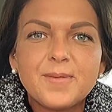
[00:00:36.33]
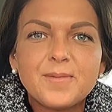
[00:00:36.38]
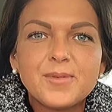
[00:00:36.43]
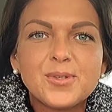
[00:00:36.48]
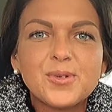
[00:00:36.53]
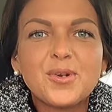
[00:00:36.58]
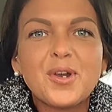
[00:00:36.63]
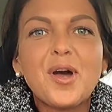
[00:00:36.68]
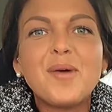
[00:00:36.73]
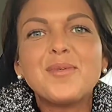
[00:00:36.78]

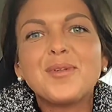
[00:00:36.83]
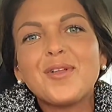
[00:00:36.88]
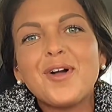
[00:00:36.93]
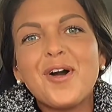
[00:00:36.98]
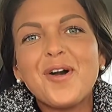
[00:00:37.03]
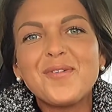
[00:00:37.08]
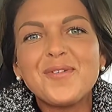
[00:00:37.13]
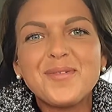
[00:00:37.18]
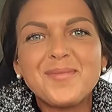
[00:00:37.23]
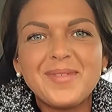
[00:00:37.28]
So come
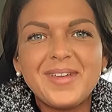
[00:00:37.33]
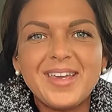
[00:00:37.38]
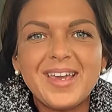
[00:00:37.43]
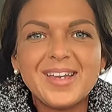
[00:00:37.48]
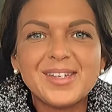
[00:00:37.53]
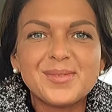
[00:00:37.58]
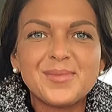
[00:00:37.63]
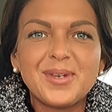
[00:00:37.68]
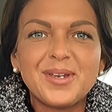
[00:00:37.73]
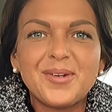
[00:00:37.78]
along with me
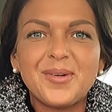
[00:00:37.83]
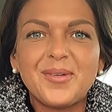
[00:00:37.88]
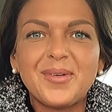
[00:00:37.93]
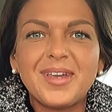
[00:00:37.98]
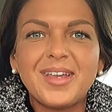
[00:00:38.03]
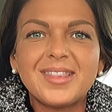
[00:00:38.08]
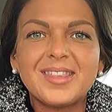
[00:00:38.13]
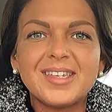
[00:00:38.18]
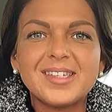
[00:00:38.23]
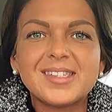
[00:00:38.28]
as we go
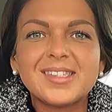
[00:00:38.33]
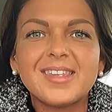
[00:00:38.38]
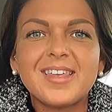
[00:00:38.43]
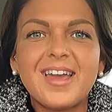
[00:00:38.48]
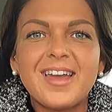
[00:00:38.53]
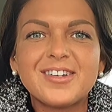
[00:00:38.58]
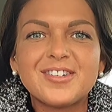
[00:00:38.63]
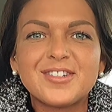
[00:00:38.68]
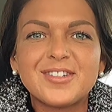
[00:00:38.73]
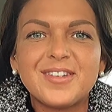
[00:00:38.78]
get this
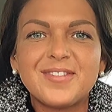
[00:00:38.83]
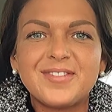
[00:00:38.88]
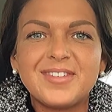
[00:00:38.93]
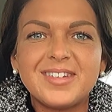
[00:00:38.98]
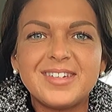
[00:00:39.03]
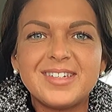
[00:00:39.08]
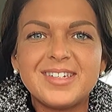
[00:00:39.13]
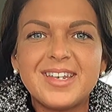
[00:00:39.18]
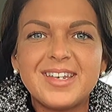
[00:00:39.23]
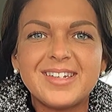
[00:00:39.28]
lash lift
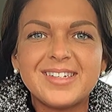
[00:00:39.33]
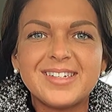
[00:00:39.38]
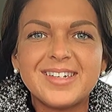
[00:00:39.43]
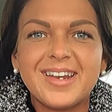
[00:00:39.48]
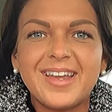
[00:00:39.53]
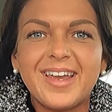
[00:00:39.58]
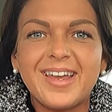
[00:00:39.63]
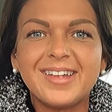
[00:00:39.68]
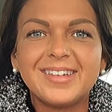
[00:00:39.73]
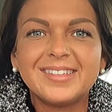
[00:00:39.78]
and tint
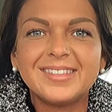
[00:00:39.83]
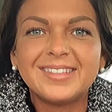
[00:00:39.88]
today.